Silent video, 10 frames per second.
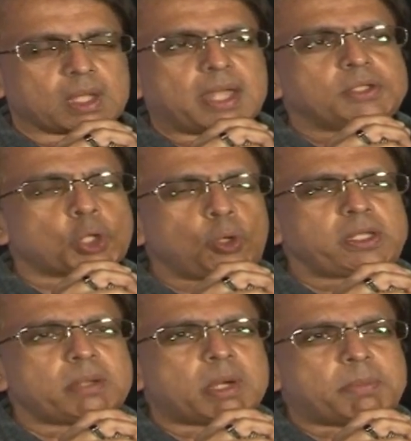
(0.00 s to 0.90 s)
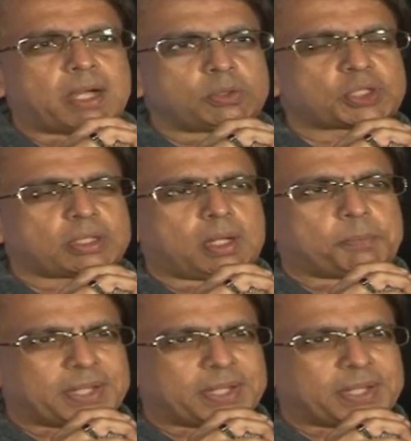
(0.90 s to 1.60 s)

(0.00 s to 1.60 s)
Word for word: and told them about a